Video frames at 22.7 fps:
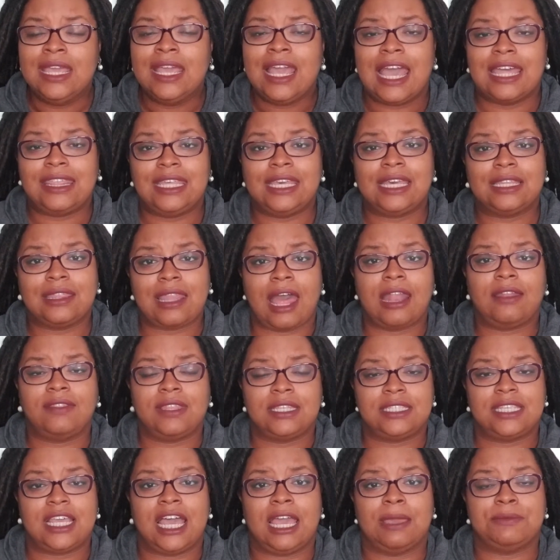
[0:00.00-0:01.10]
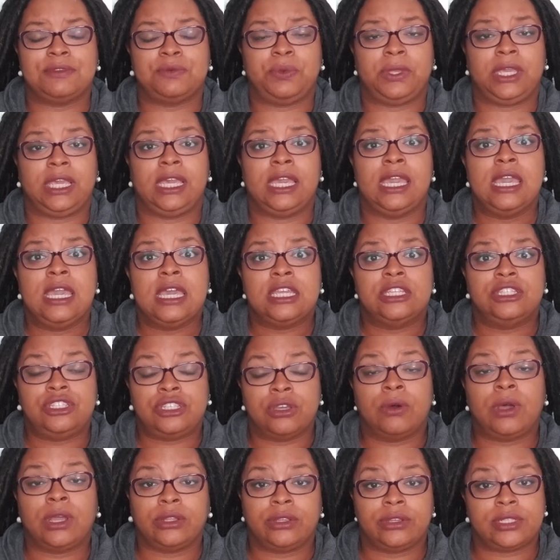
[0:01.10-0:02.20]
I think a lot of the times we
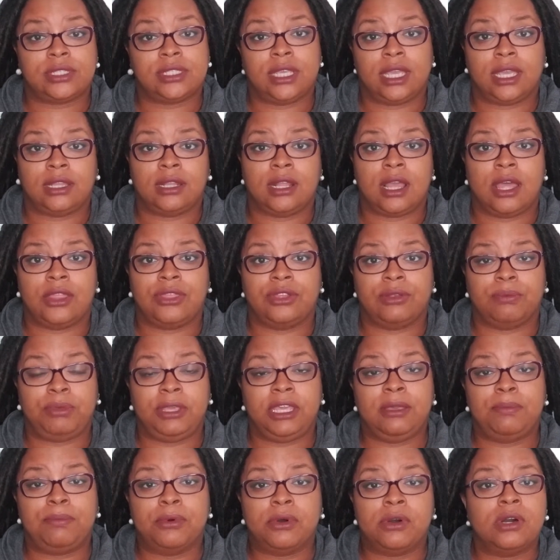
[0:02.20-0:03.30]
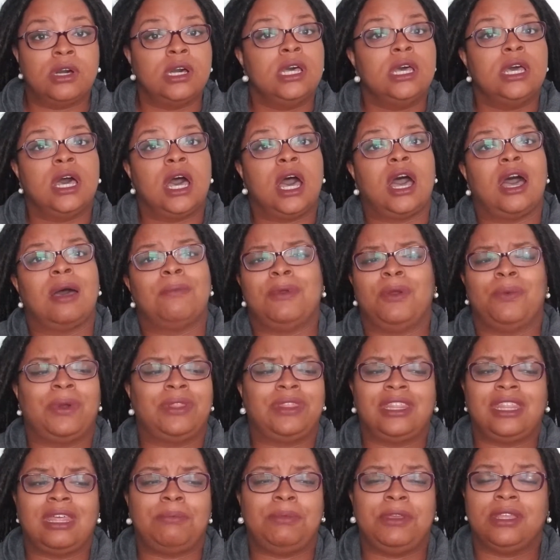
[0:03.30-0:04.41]
don't understand other people, and
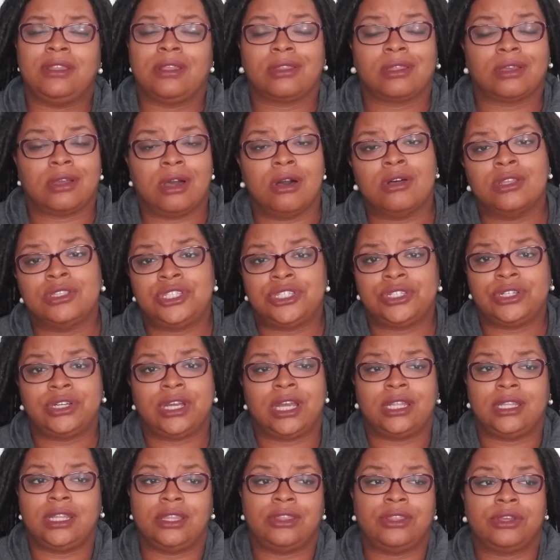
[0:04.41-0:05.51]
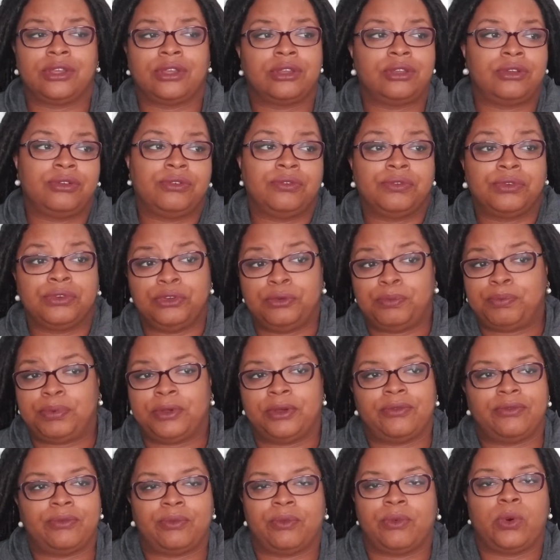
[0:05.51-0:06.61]
whether that be another culture, another group,
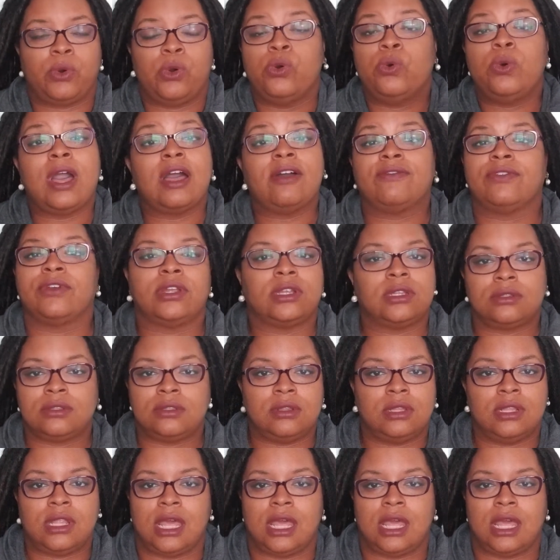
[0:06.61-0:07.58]
of whoever,